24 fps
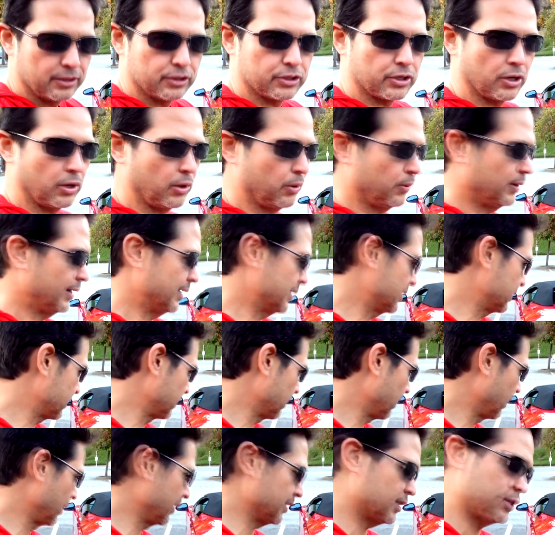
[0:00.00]
So it's
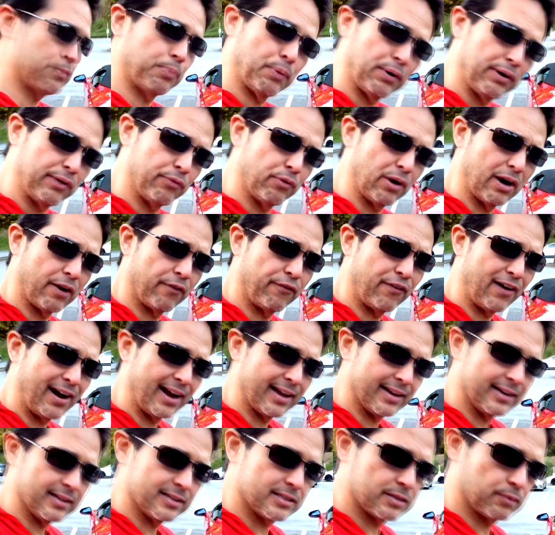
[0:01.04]
a pretty rare
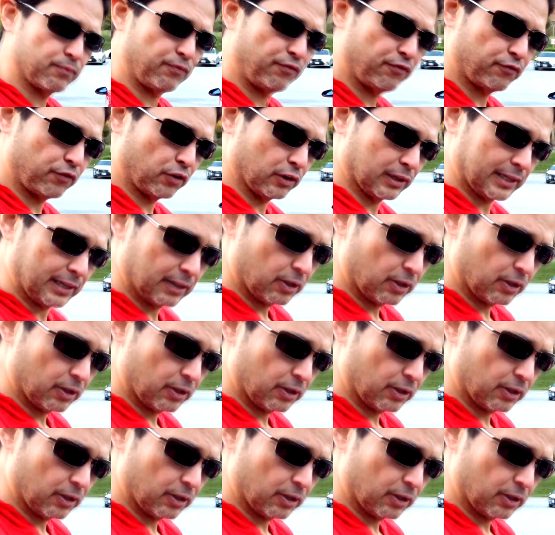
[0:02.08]
find, and it's a fully